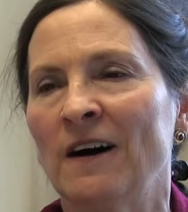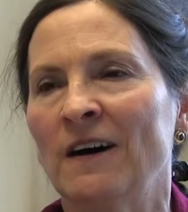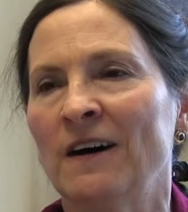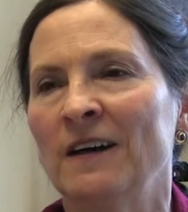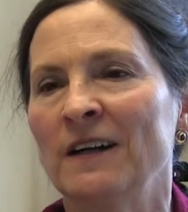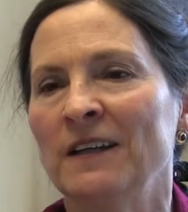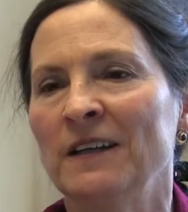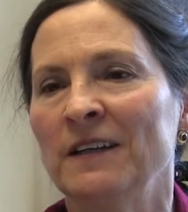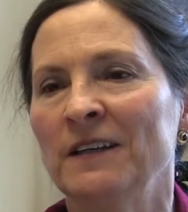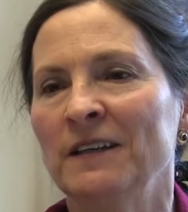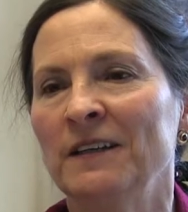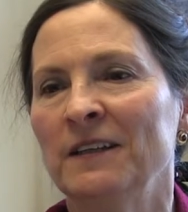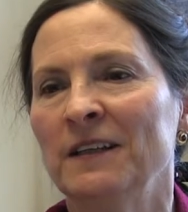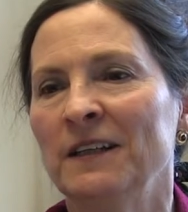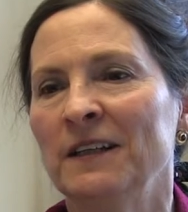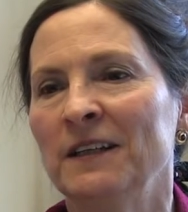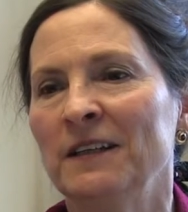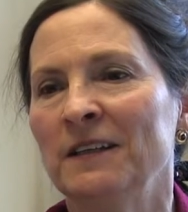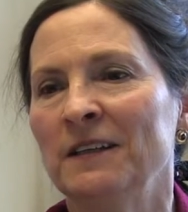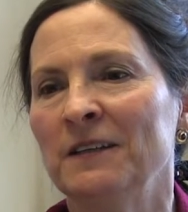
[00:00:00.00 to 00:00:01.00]
It
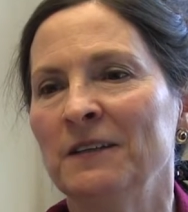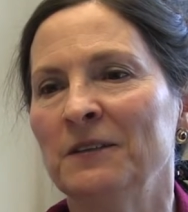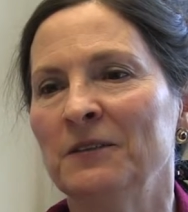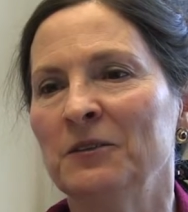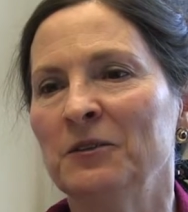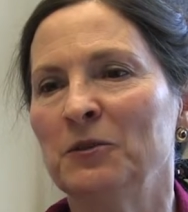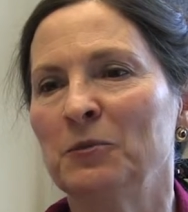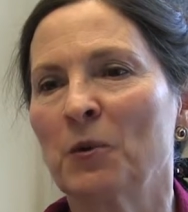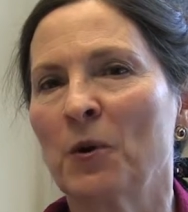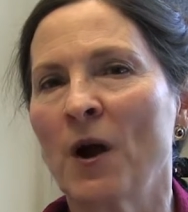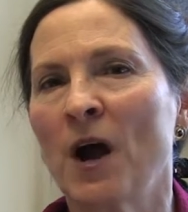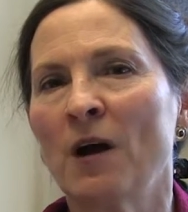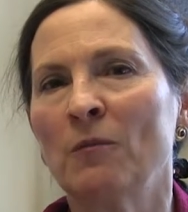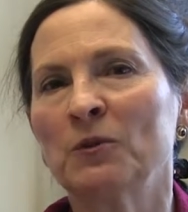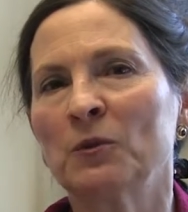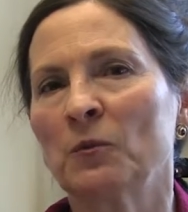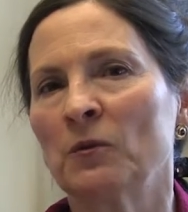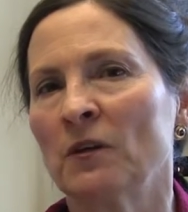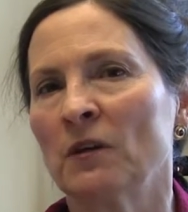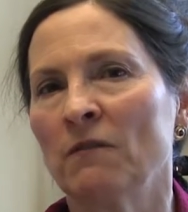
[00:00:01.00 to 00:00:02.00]
is
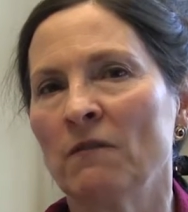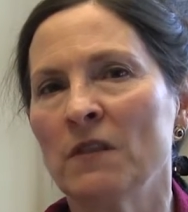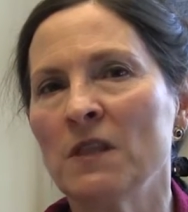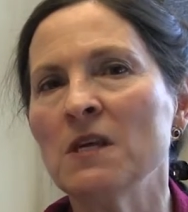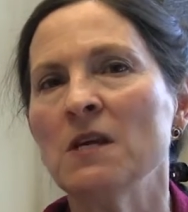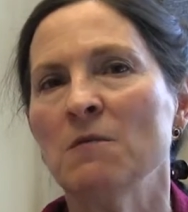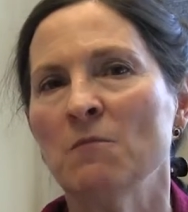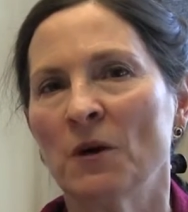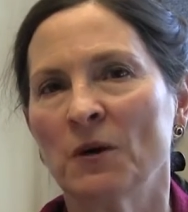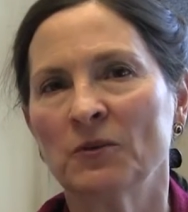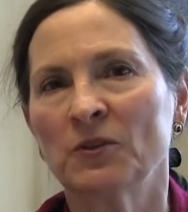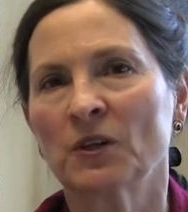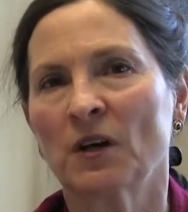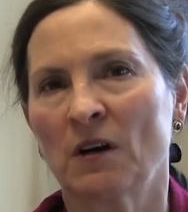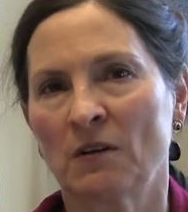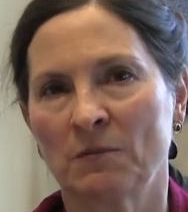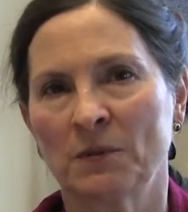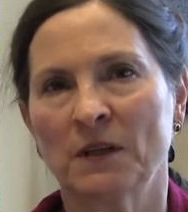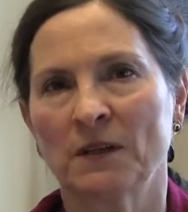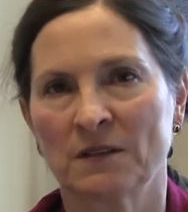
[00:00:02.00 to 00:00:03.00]
perhaps one of the most
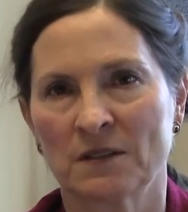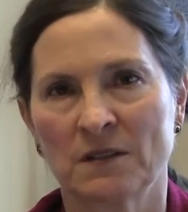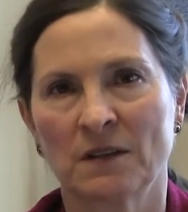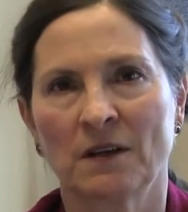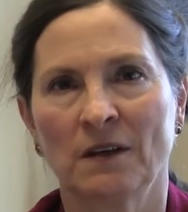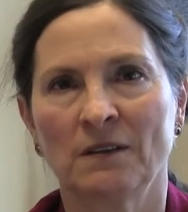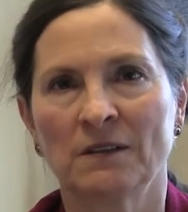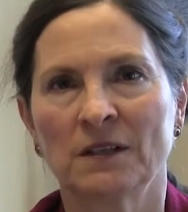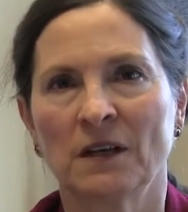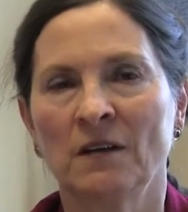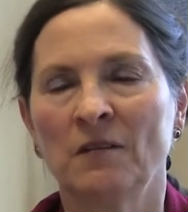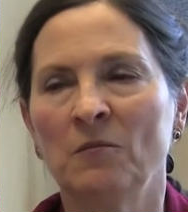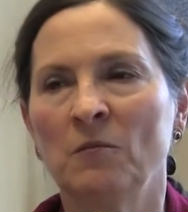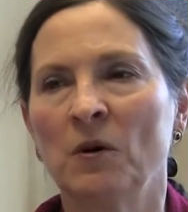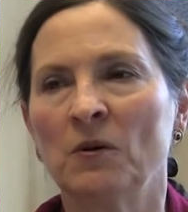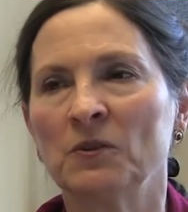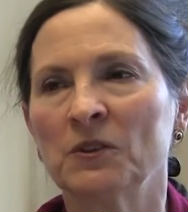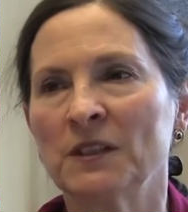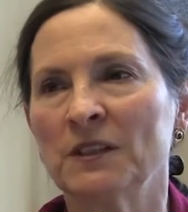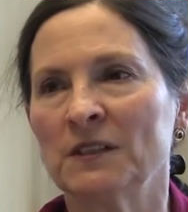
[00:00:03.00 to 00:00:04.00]
complex things in
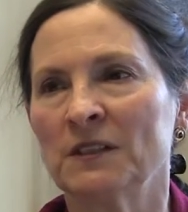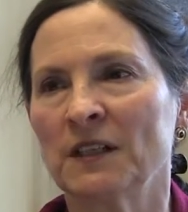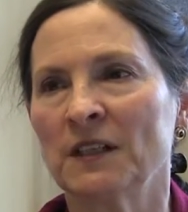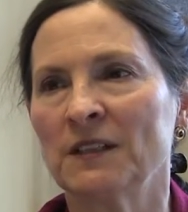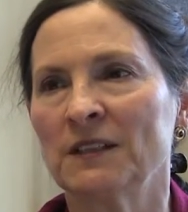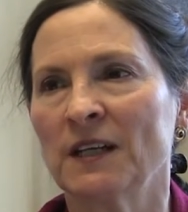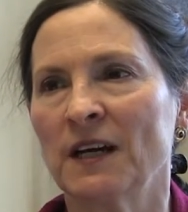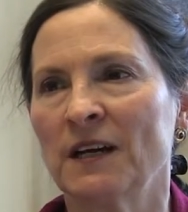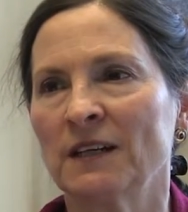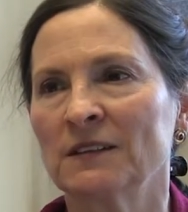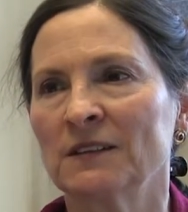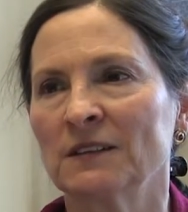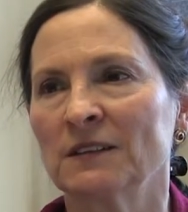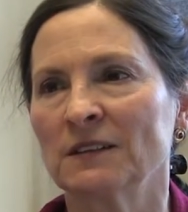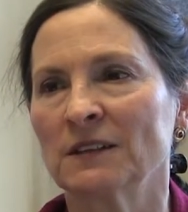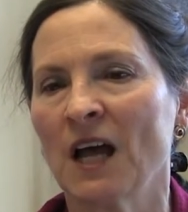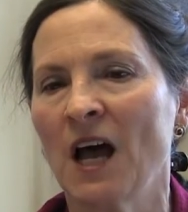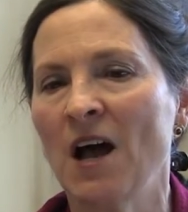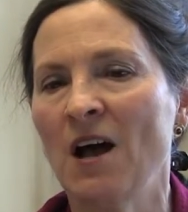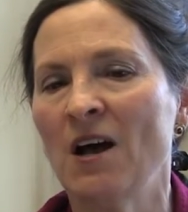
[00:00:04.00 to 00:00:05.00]
multi-state
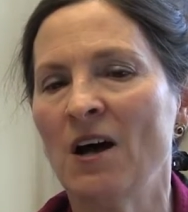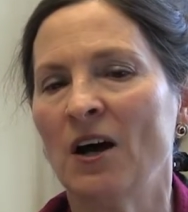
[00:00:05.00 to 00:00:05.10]
taxes.